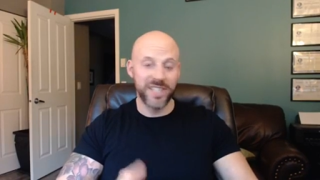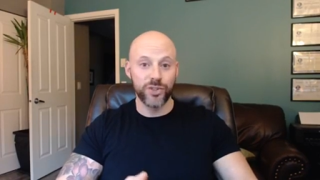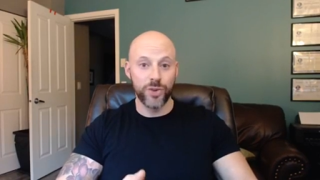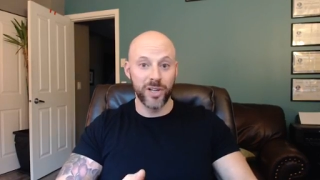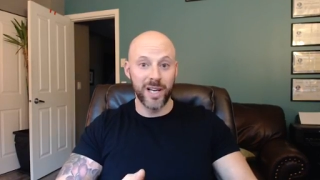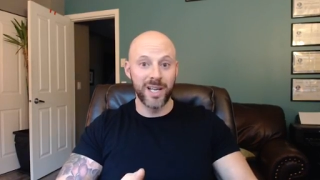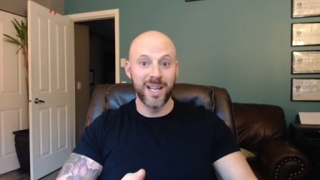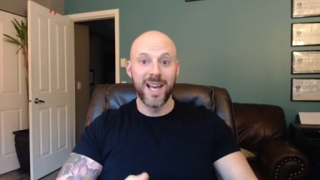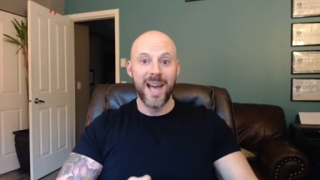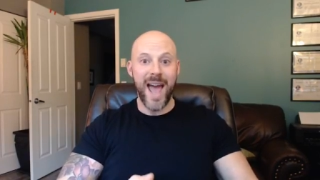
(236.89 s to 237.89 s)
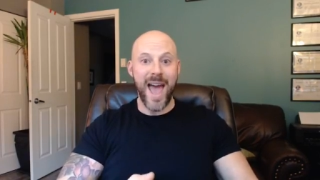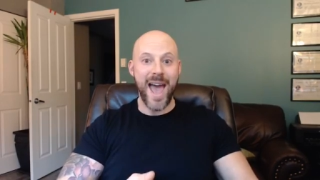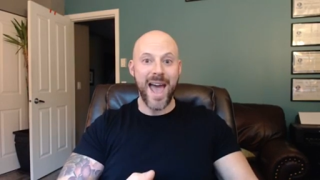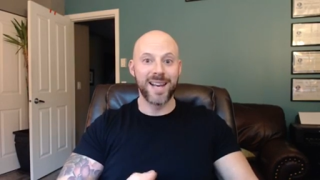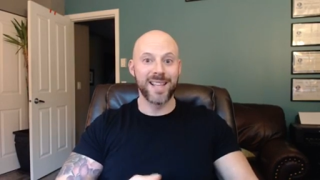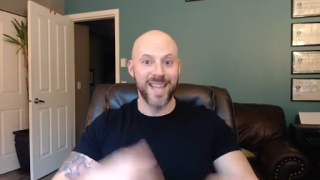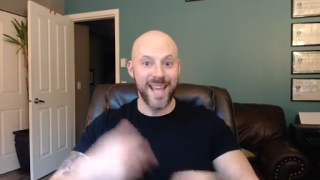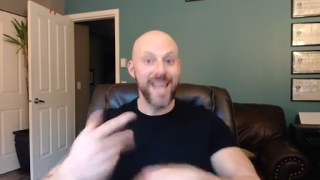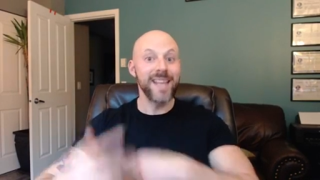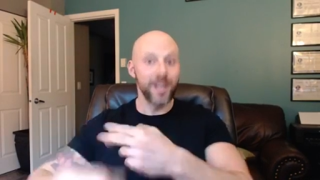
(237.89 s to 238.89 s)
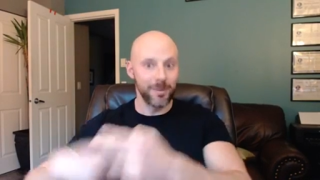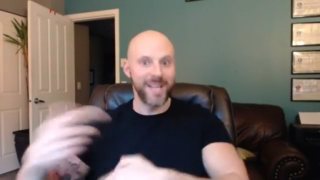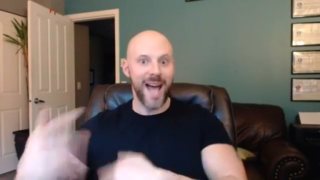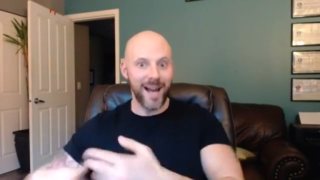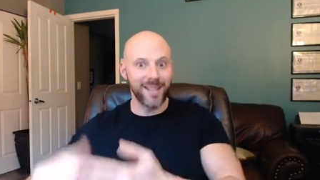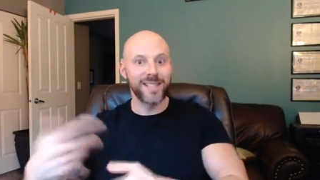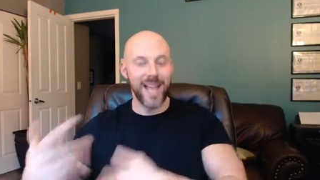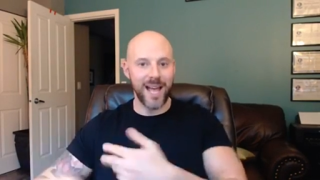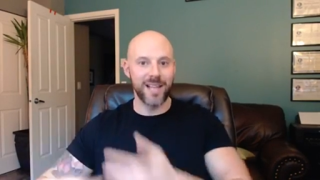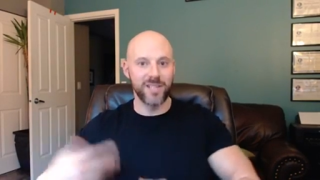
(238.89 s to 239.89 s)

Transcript: trillion, and the income tax that